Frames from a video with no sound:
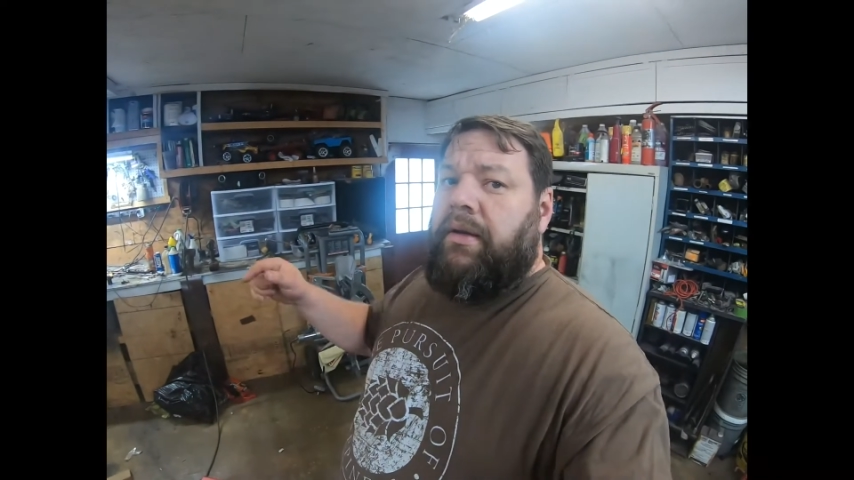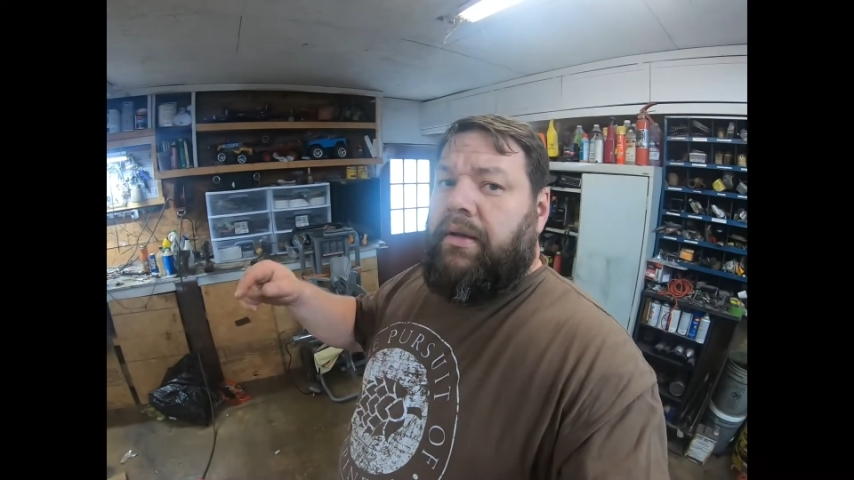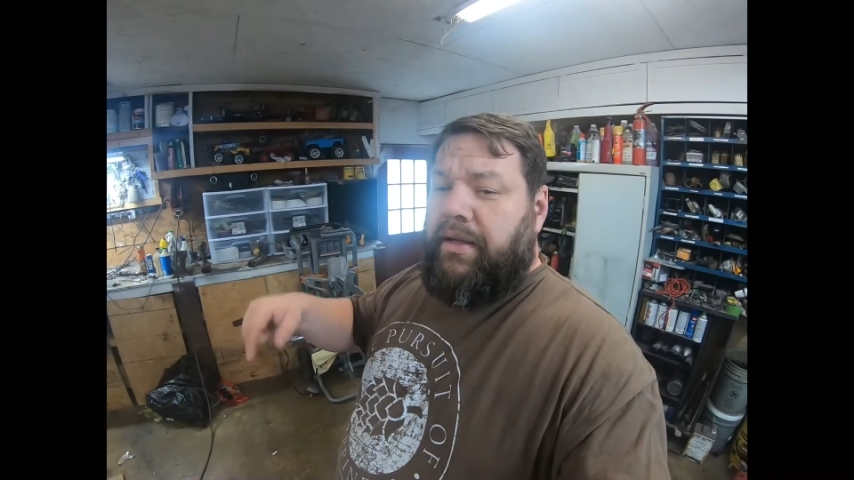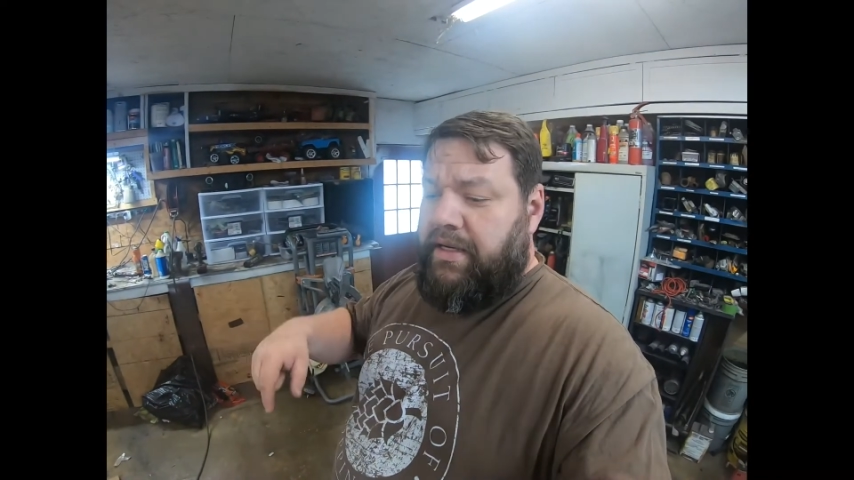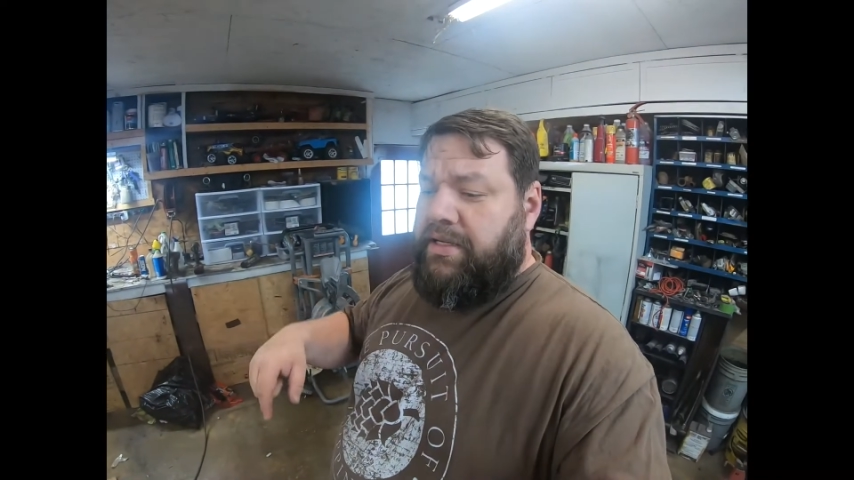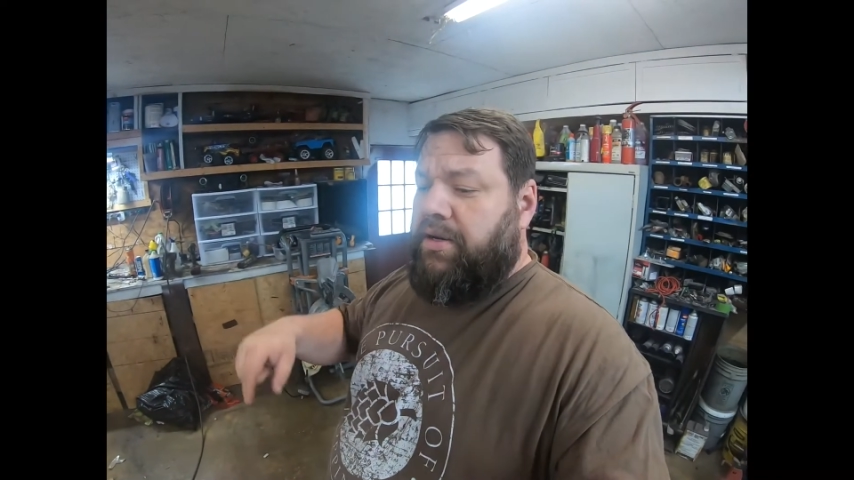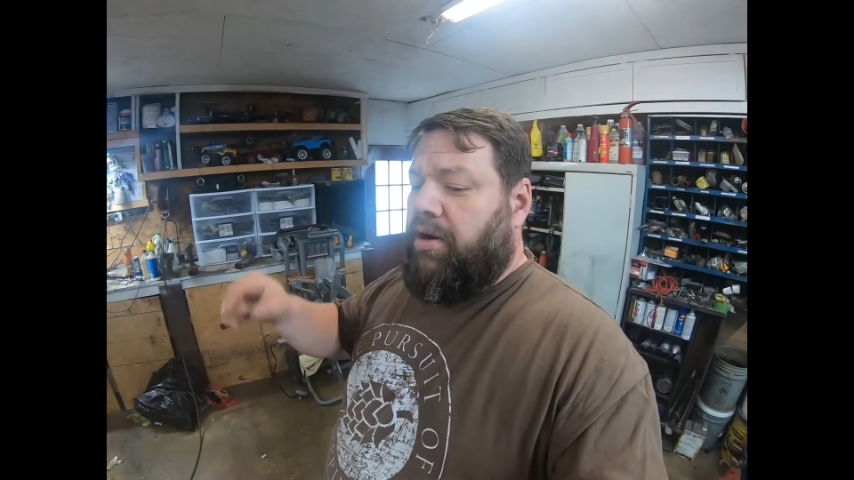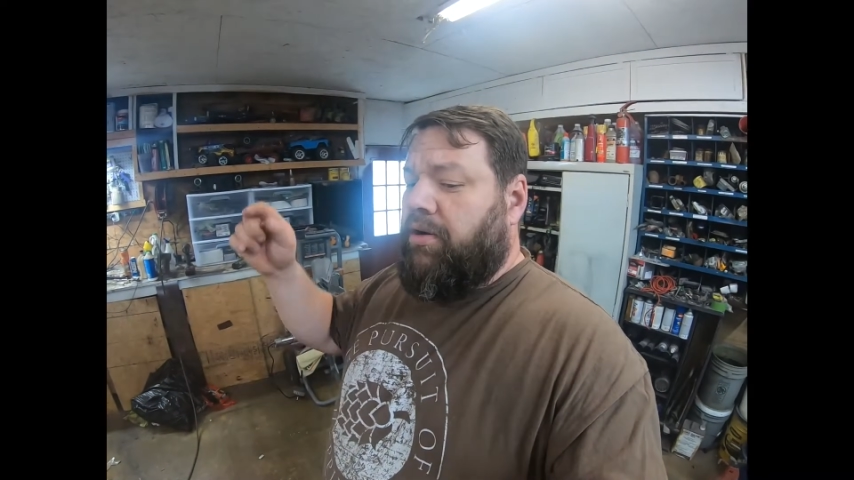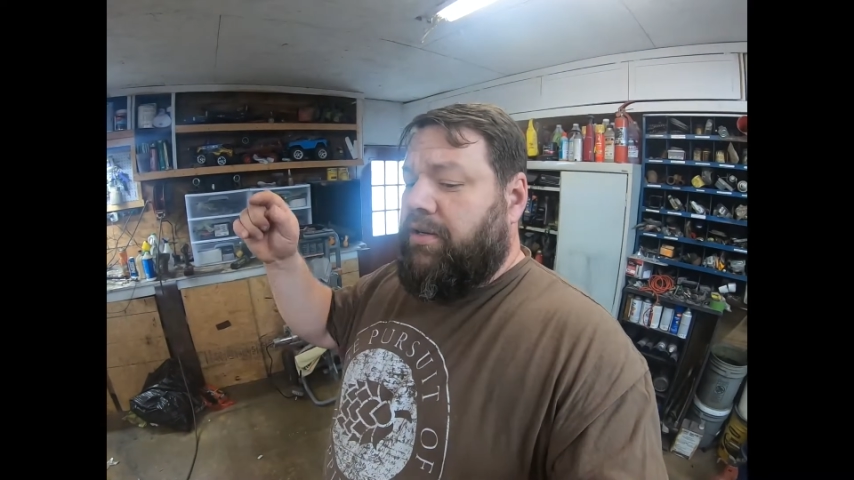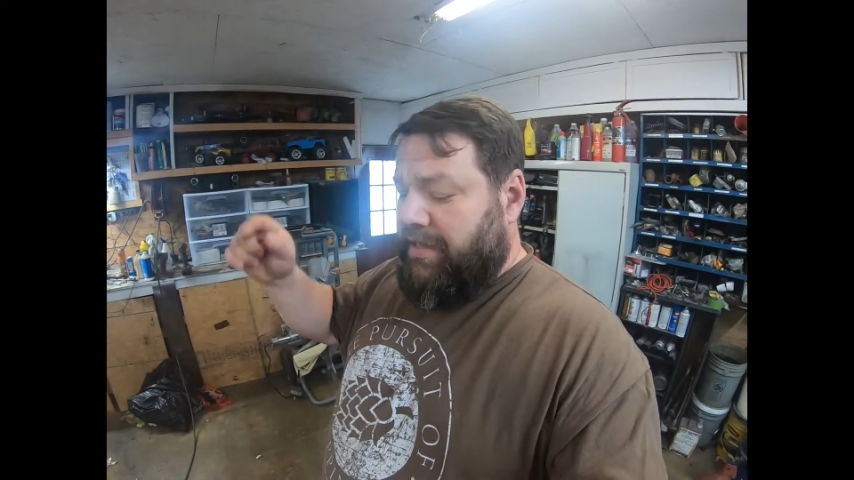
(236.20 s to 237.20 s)
These
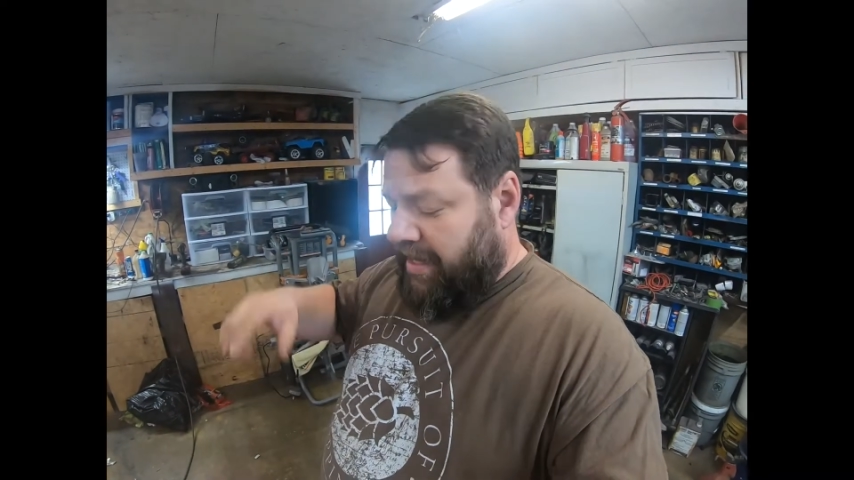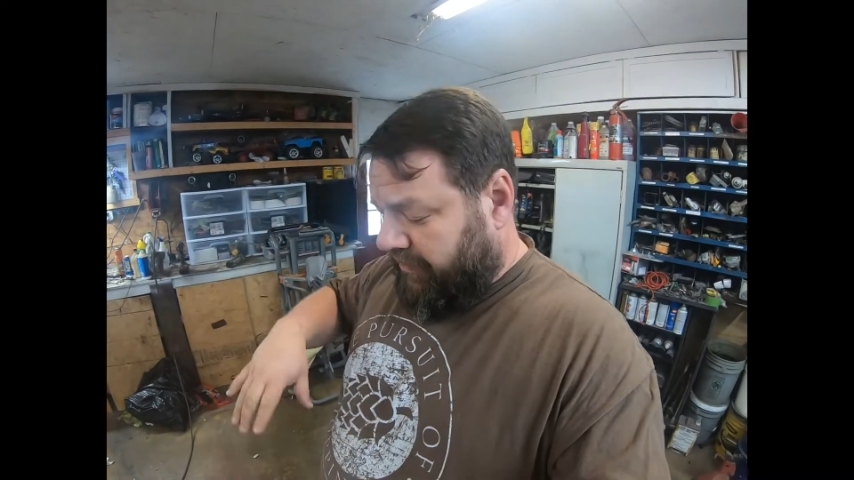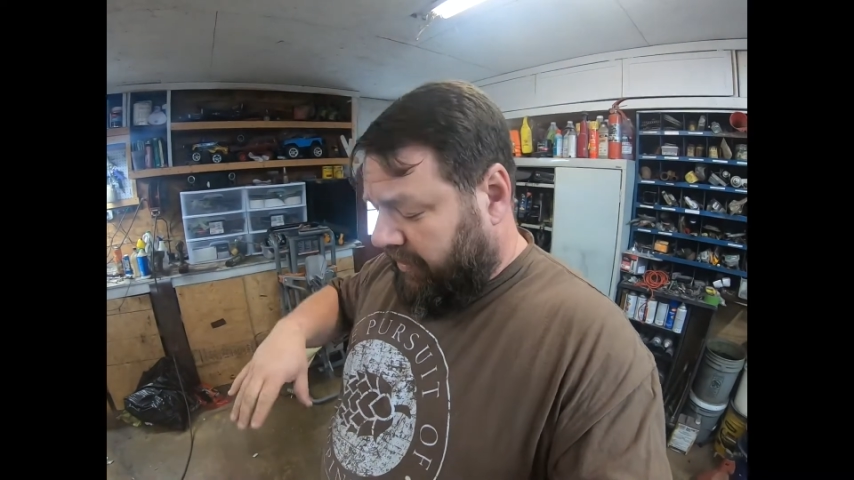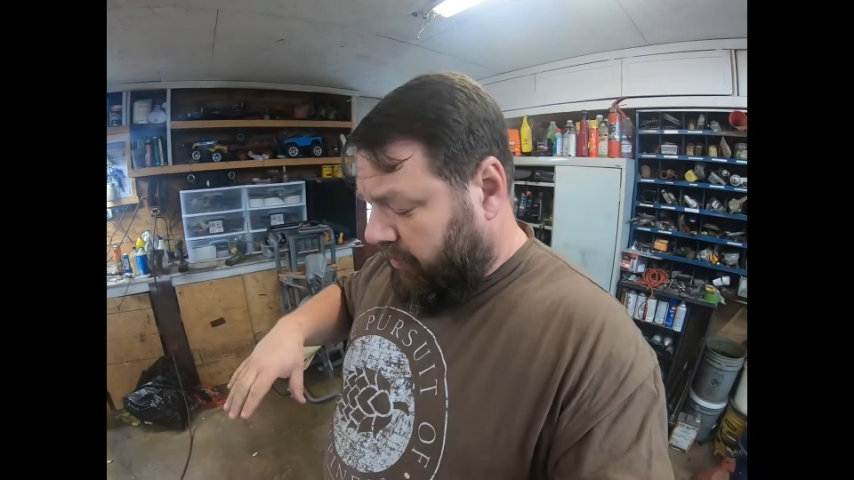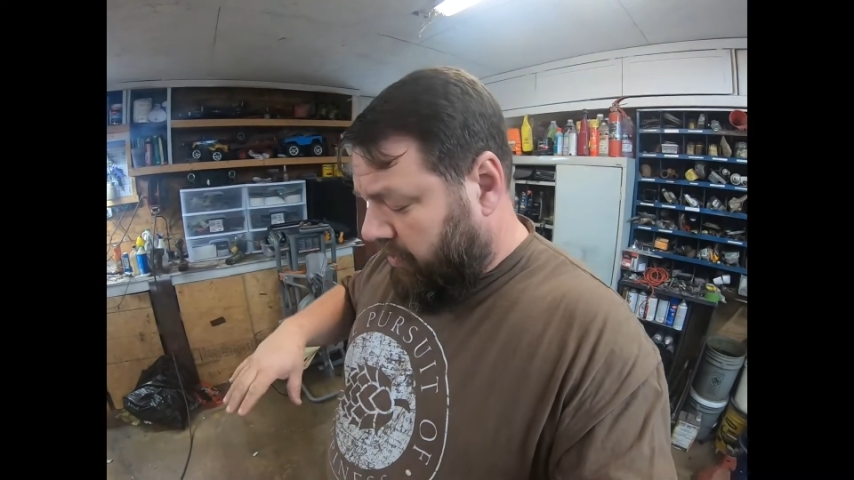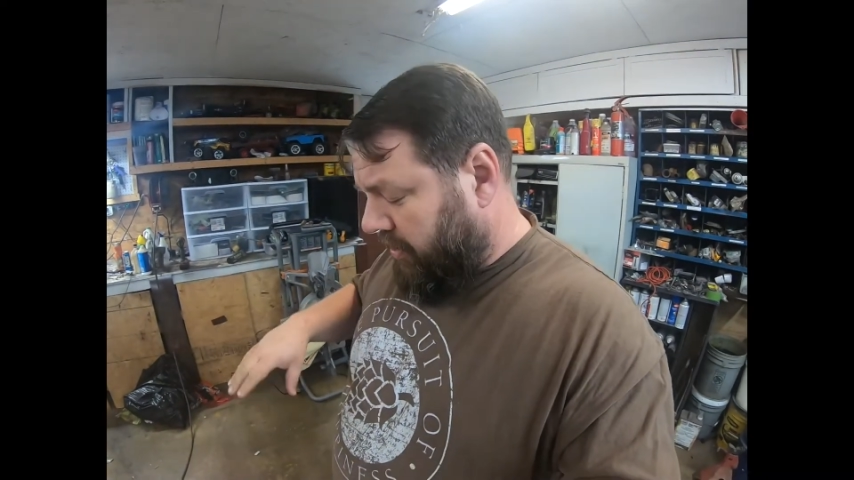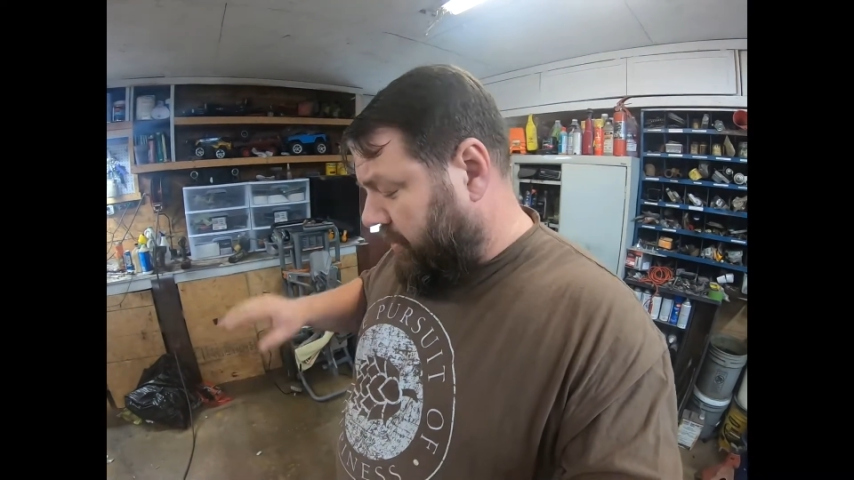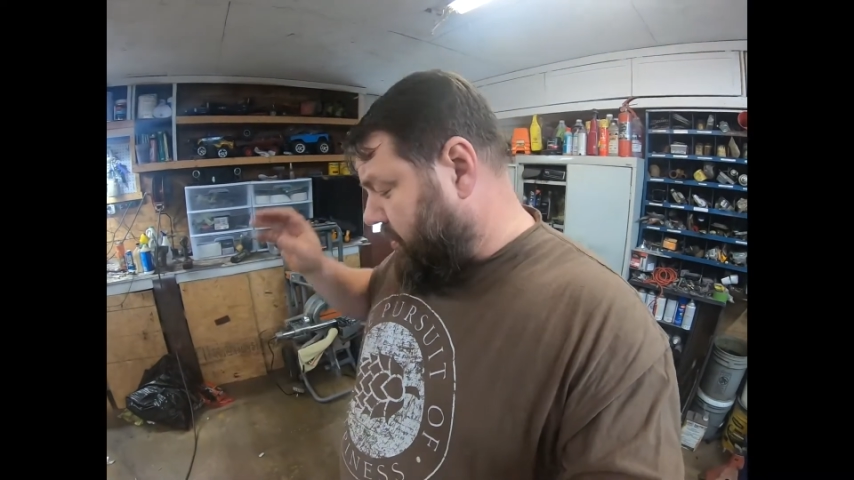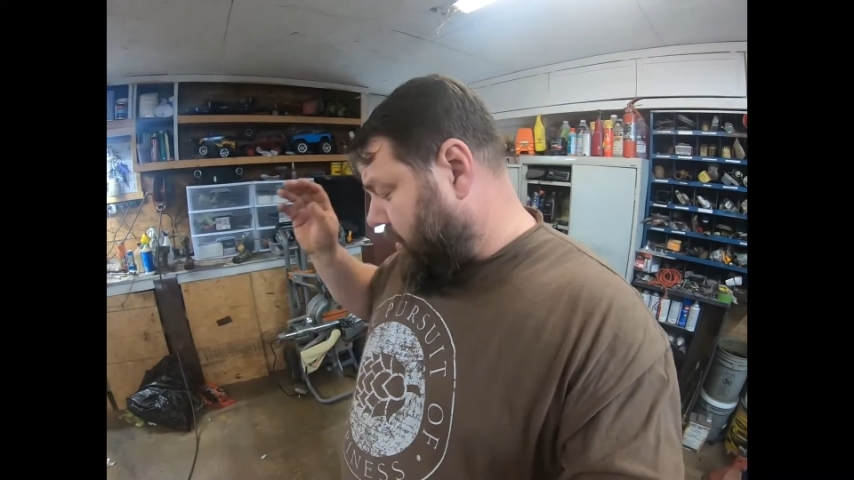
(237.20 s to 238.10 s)
are definitely one